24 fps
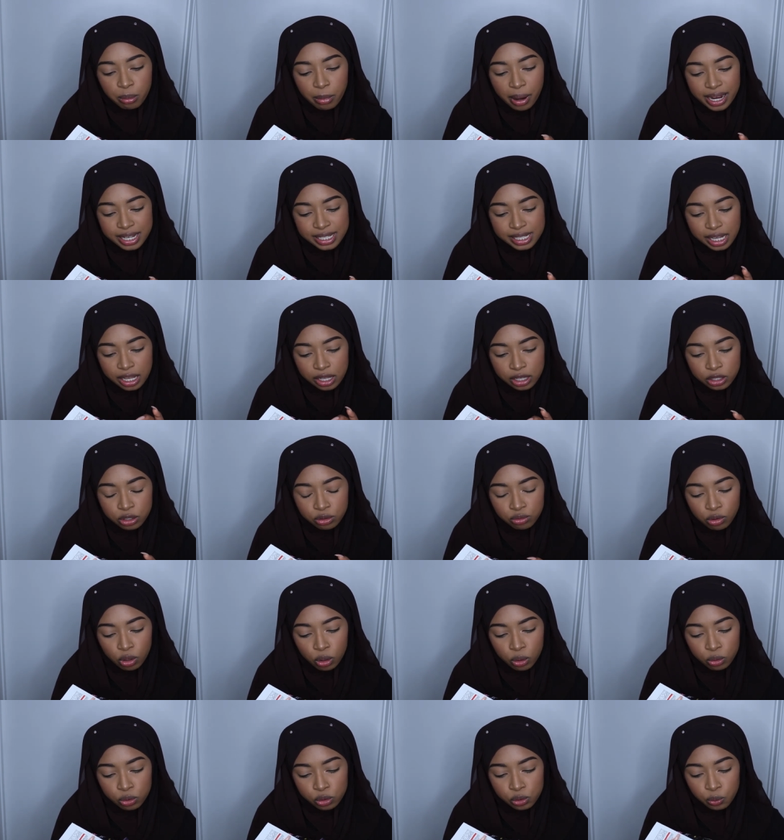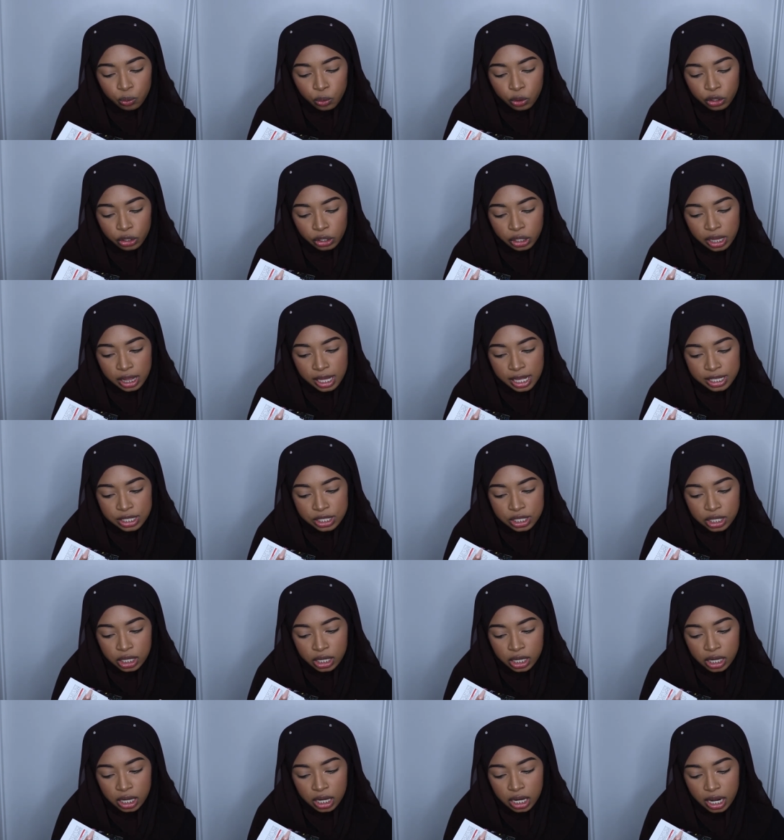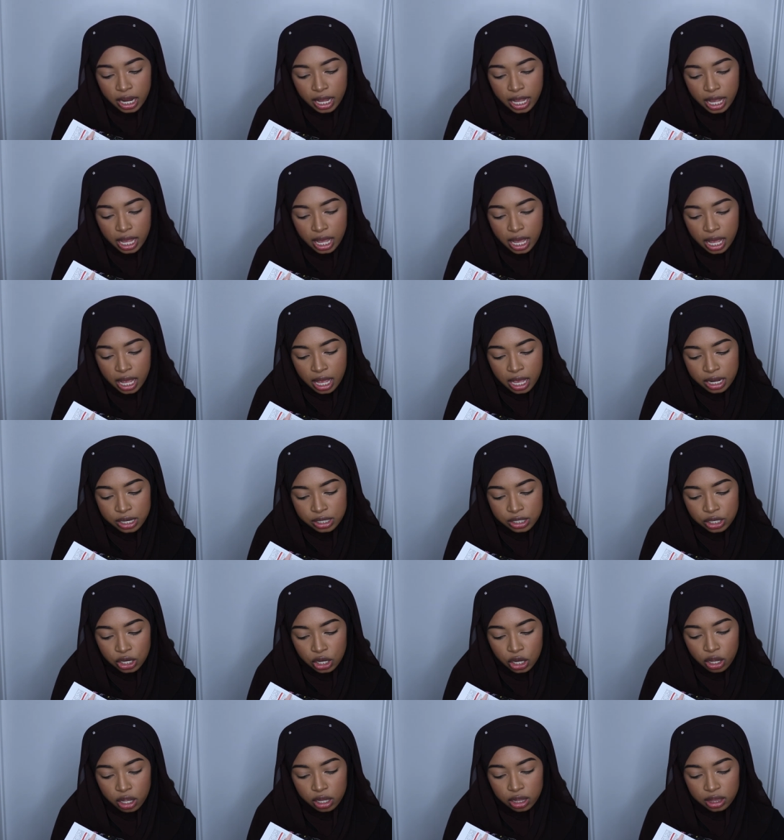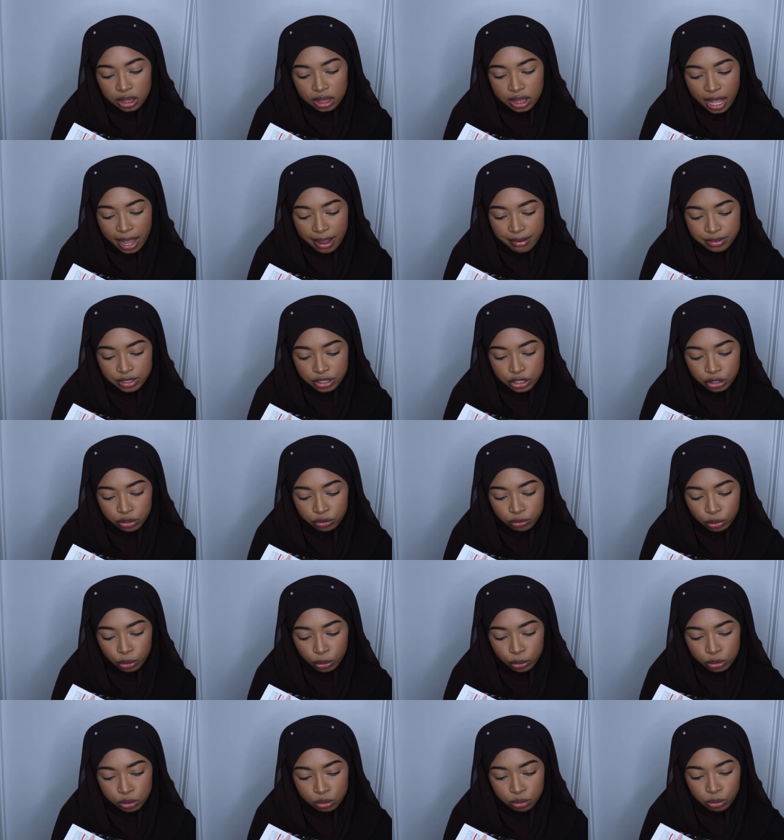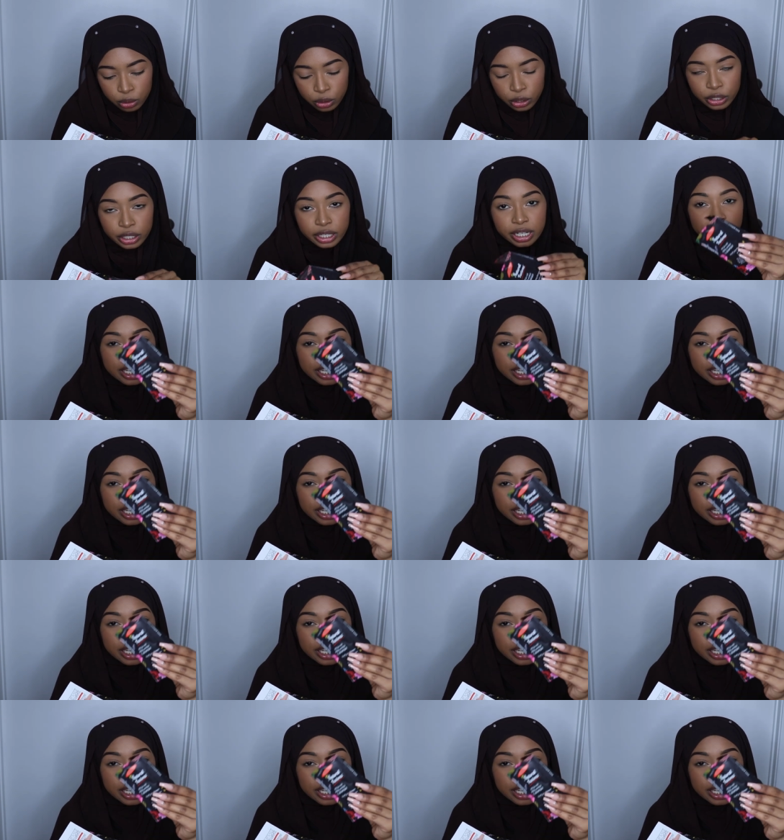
Micellar Rose Water Cleanser and Lavender Rose Water